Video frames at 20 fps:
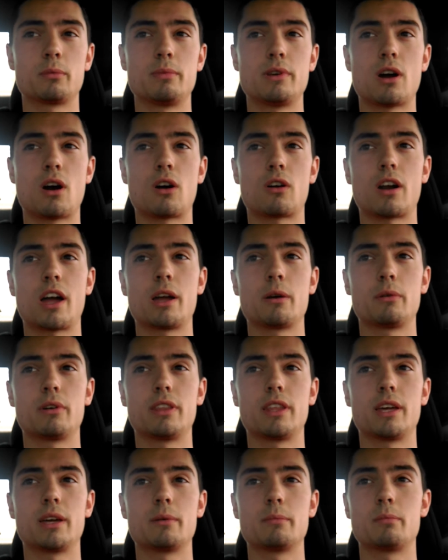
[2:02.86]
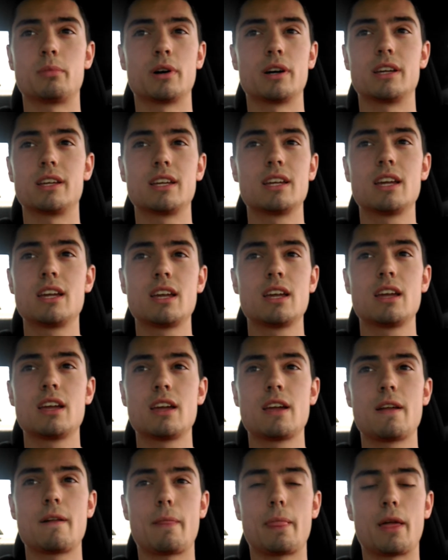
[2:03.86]
would be alright with it. But
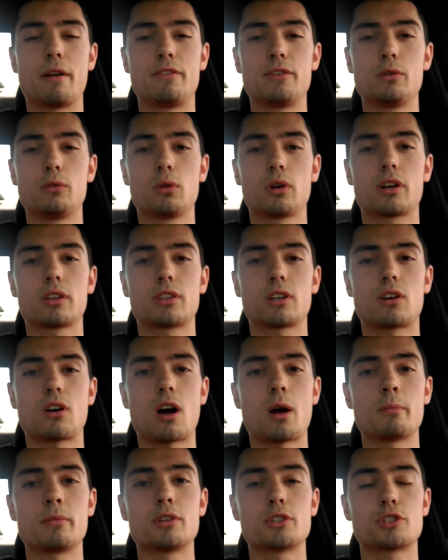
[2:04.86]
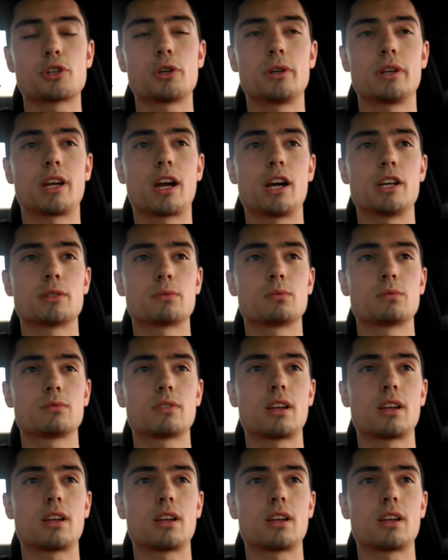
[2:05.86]
if you look at the car, I'm going to show you guys